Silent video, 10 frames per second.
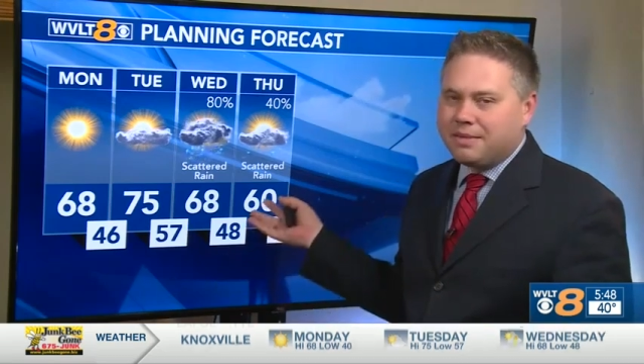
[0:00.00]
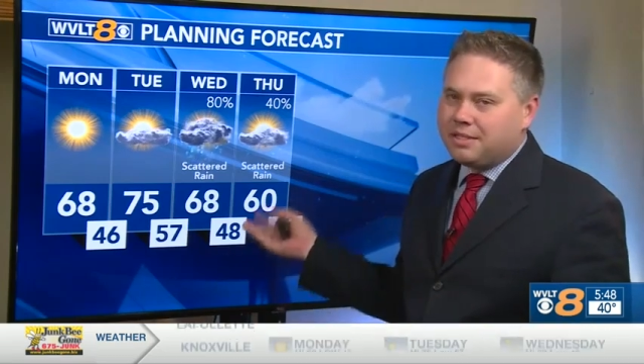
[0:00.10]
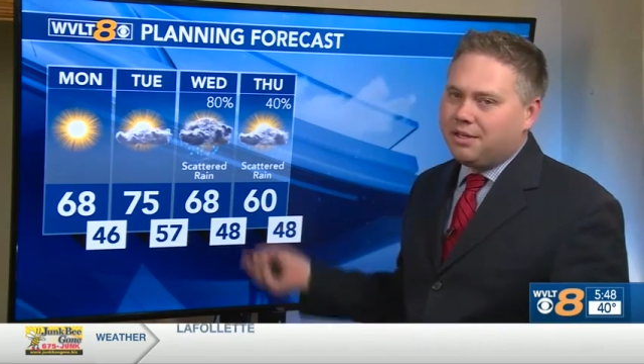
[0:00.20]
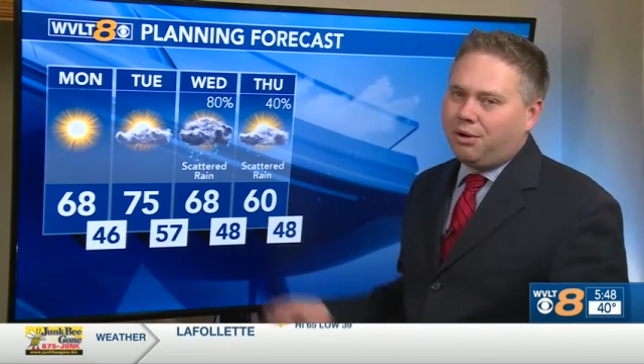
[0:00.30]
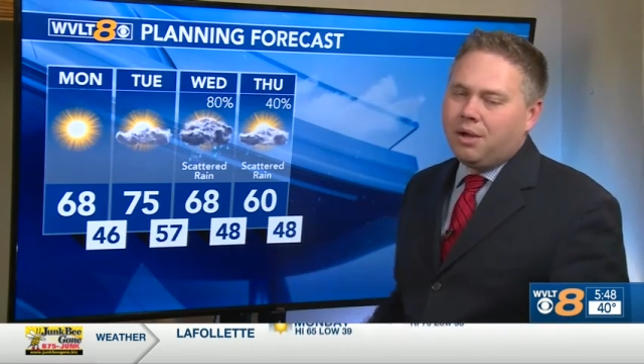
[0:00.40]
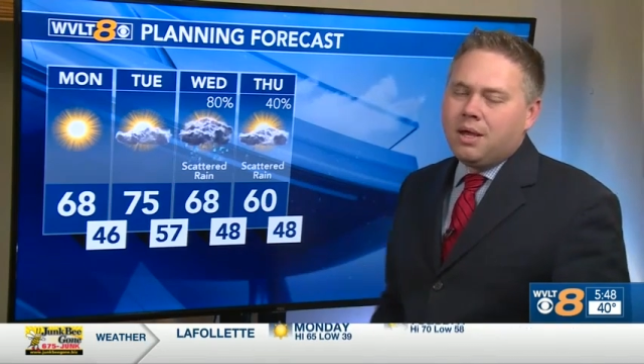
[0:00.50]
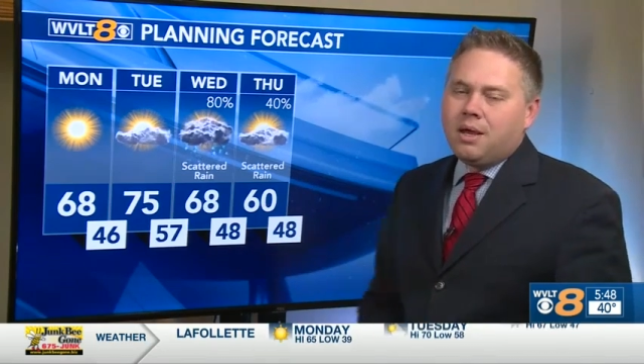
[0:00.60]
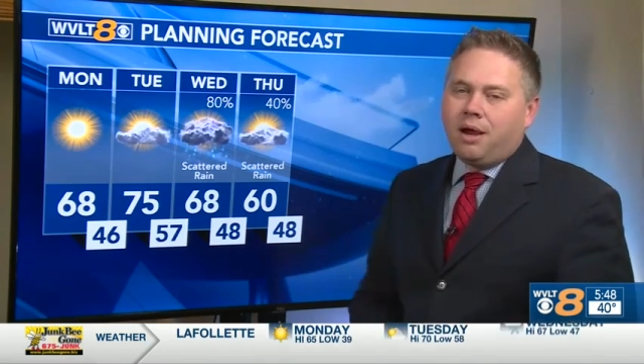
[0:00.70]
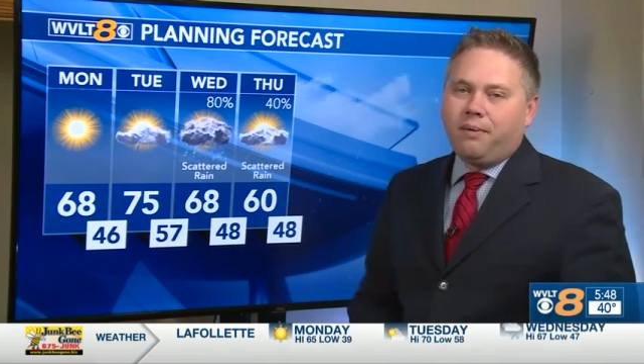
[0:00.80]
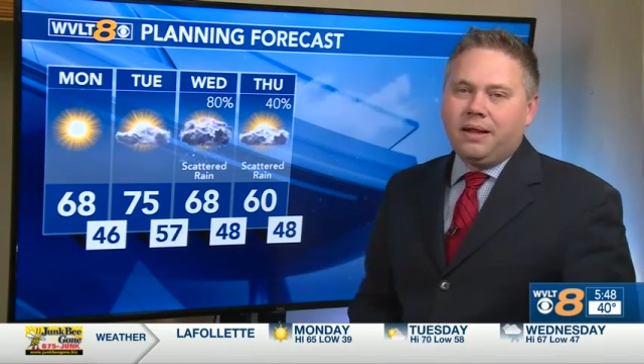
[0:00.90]
but still
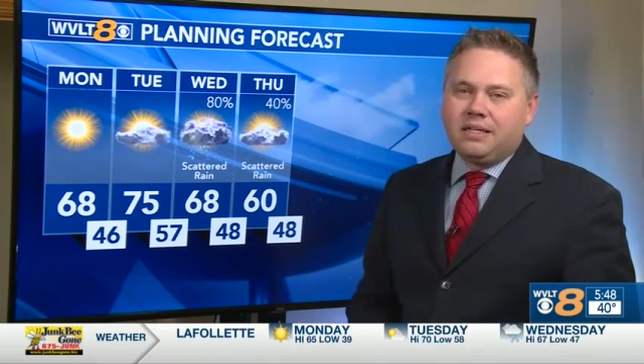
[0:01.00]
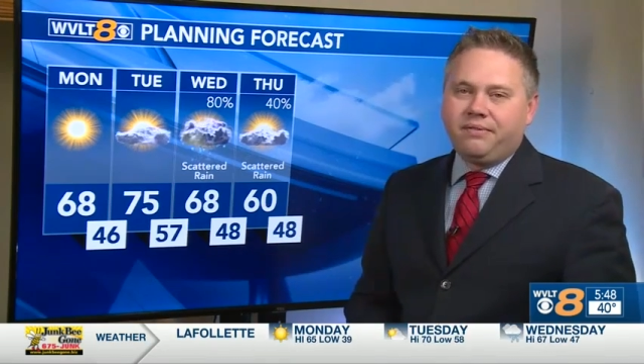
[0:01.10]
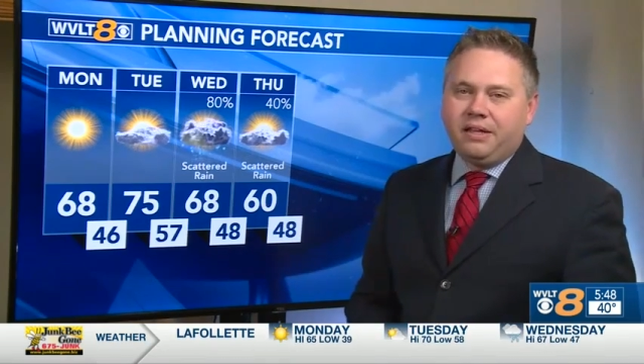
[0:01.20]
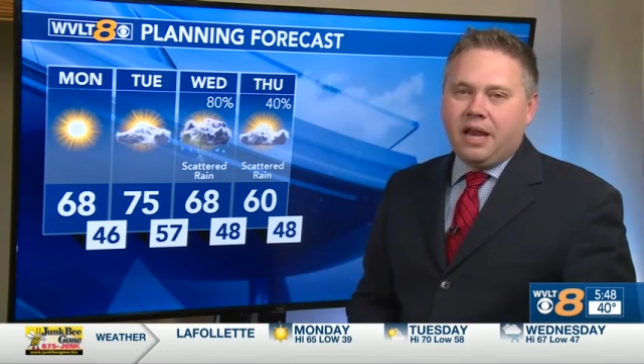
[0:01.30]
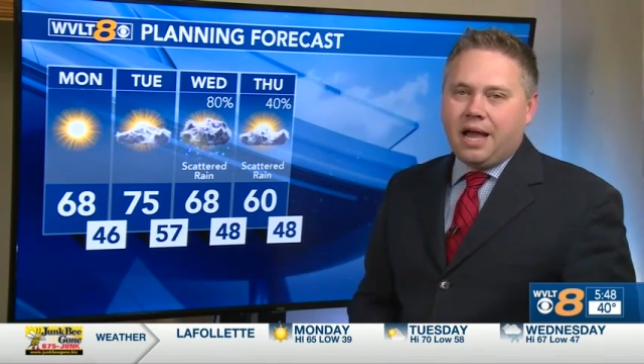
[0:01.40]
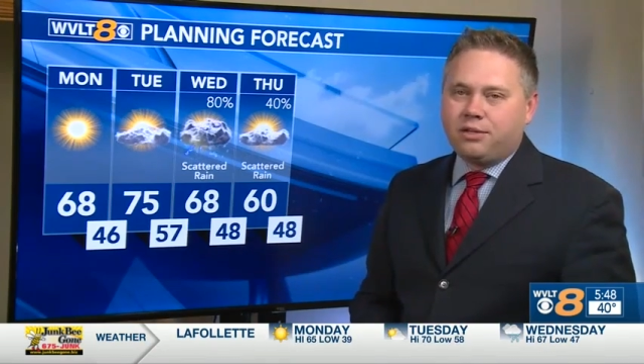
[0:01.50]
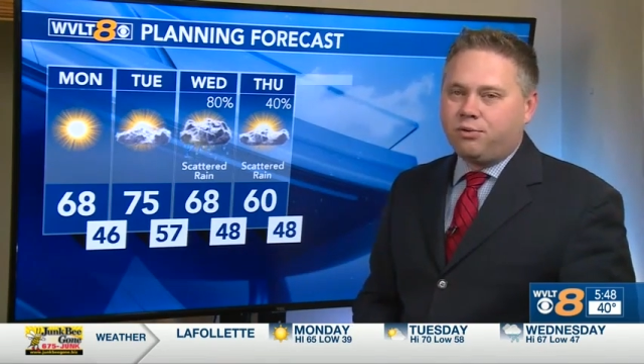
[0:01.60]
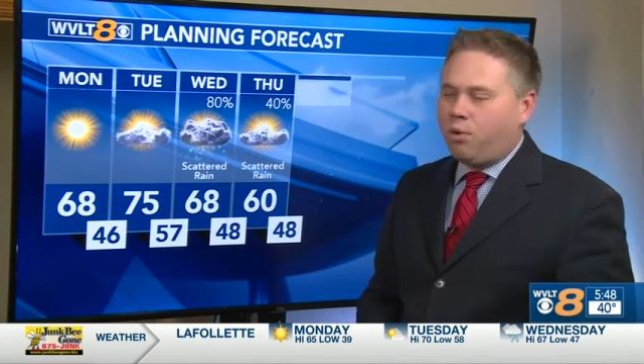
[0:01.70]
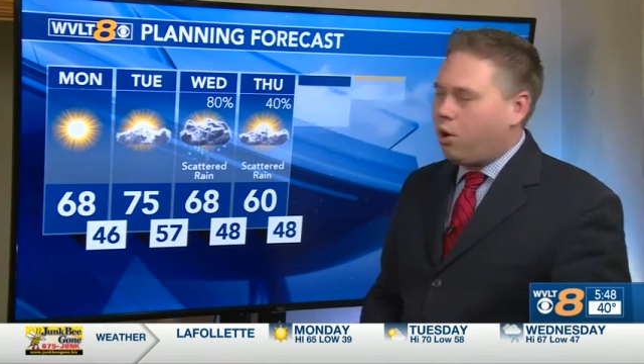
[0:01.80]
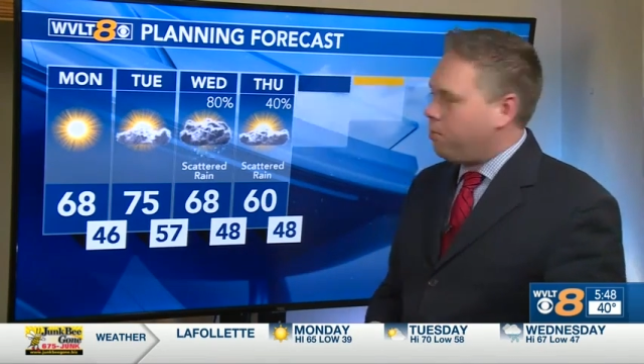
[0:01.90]
a relatively nice
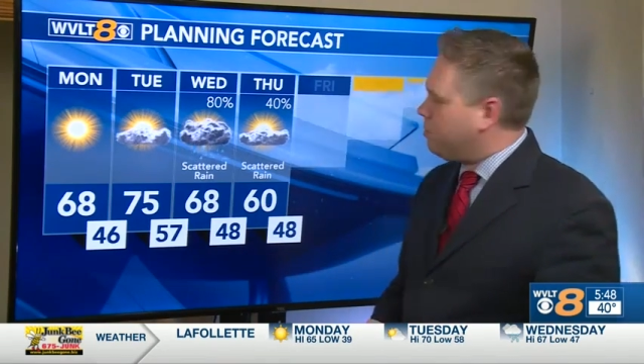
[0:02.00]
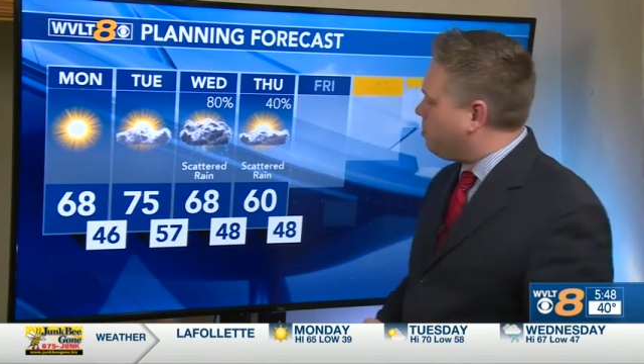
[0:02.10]
warm